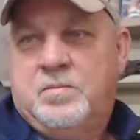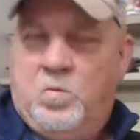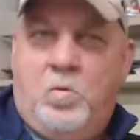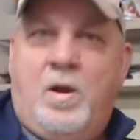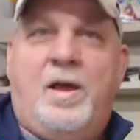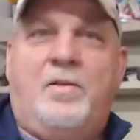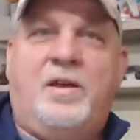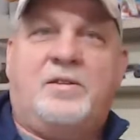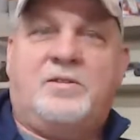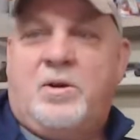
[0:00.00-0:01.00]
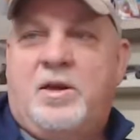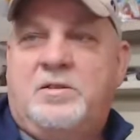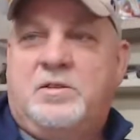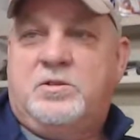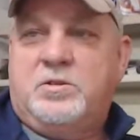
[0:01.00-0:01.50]
Wow, that's
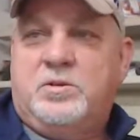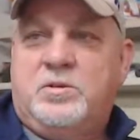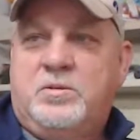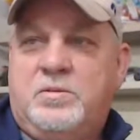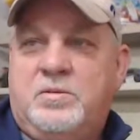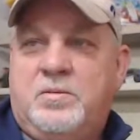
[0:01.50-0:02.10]
crazy, Drew.